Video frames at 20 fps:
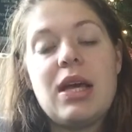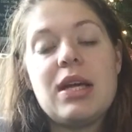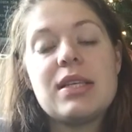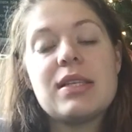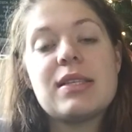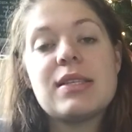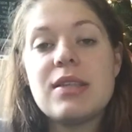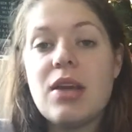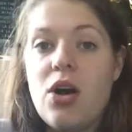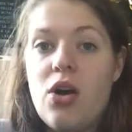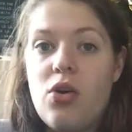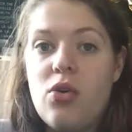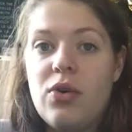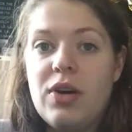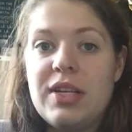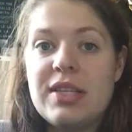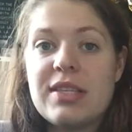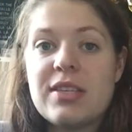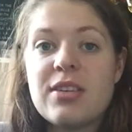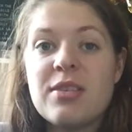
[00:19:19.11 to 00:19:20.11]
So
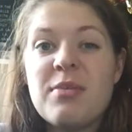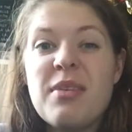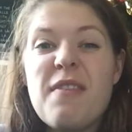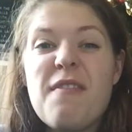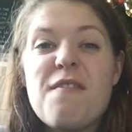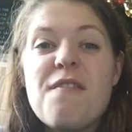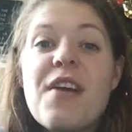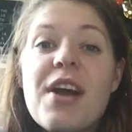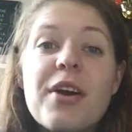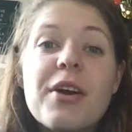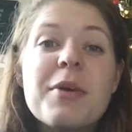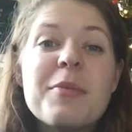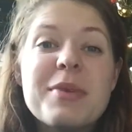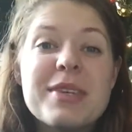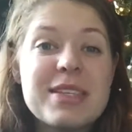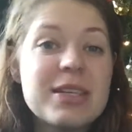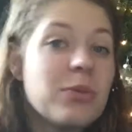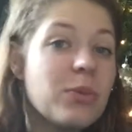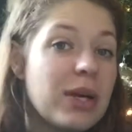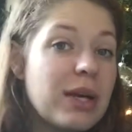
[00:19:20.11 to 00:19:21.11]
it's going to be a very
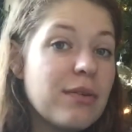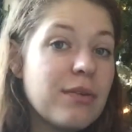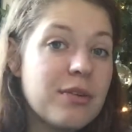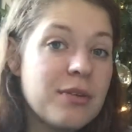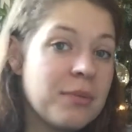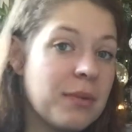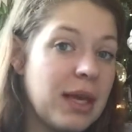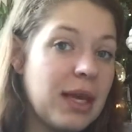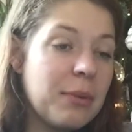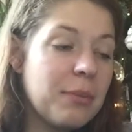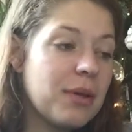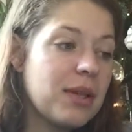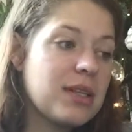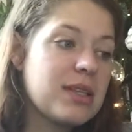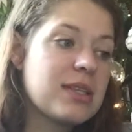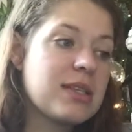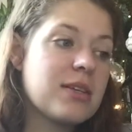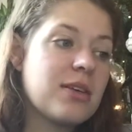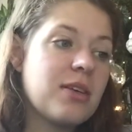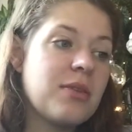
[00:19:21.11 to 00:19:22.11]
busy week for me, but
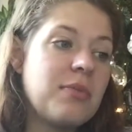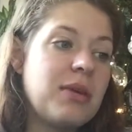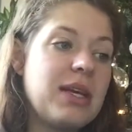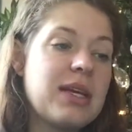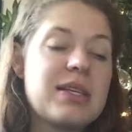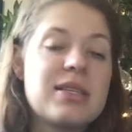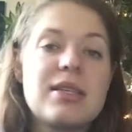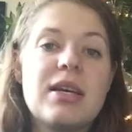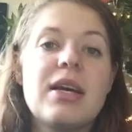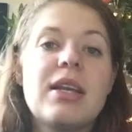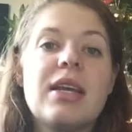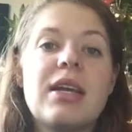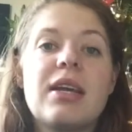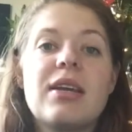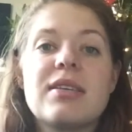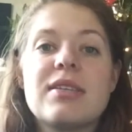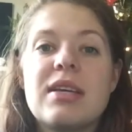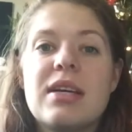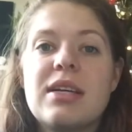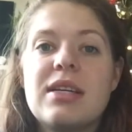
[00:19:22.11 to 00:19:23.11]
it's going to be exciting
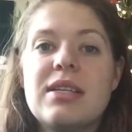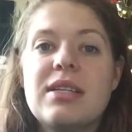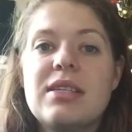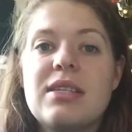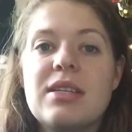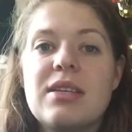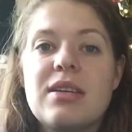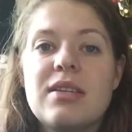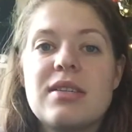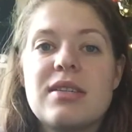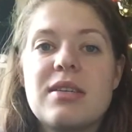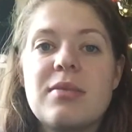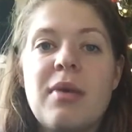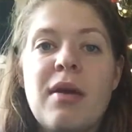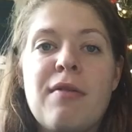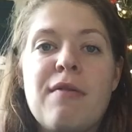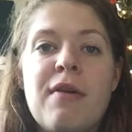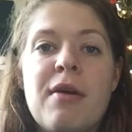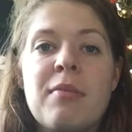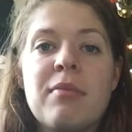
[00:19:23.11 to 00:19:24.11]
because I did not see
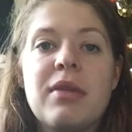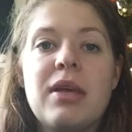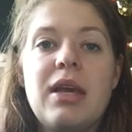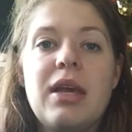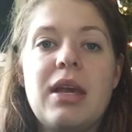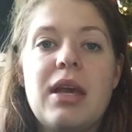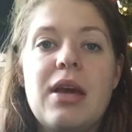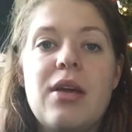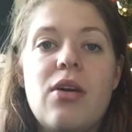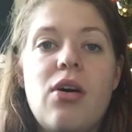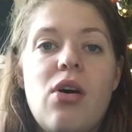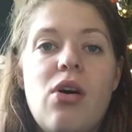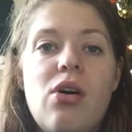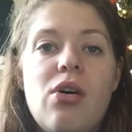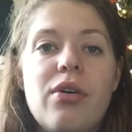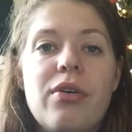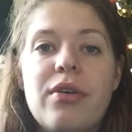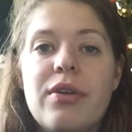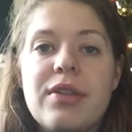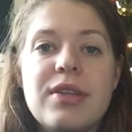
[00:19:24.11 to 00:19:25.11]
my family at
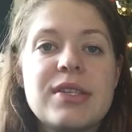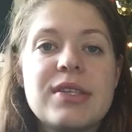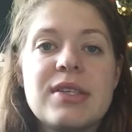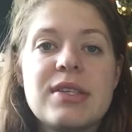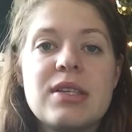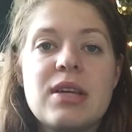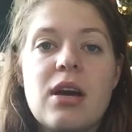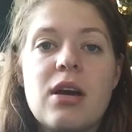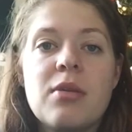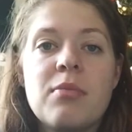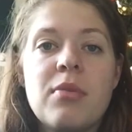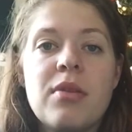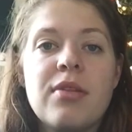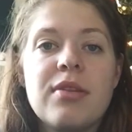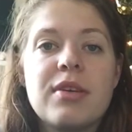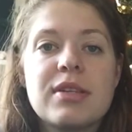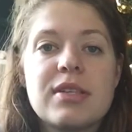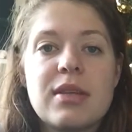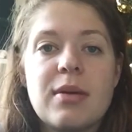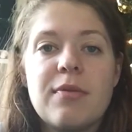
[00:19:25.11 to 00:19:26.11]
all in this entire
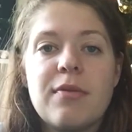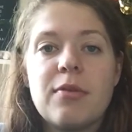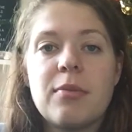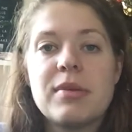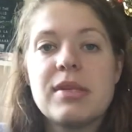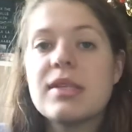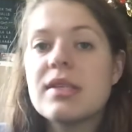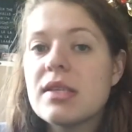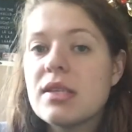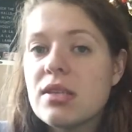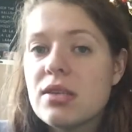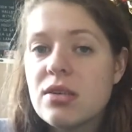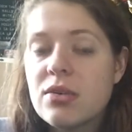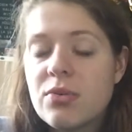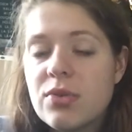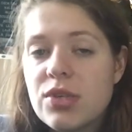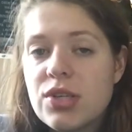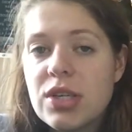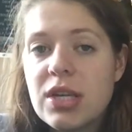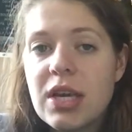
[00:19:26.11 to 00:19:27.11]
month, except for my sister
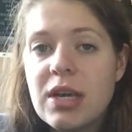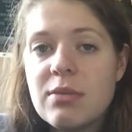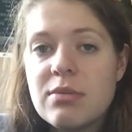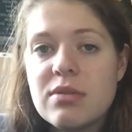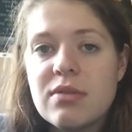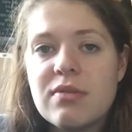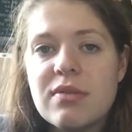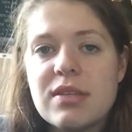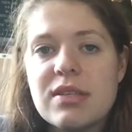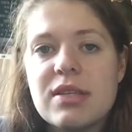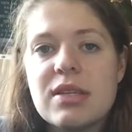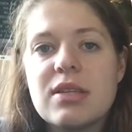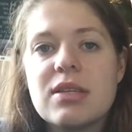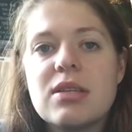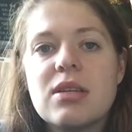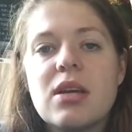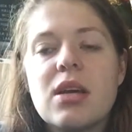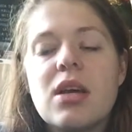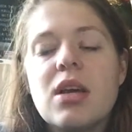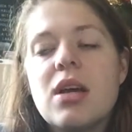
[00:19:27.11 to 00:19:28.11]
when she came to
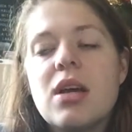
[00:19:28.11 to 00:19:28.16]
visit.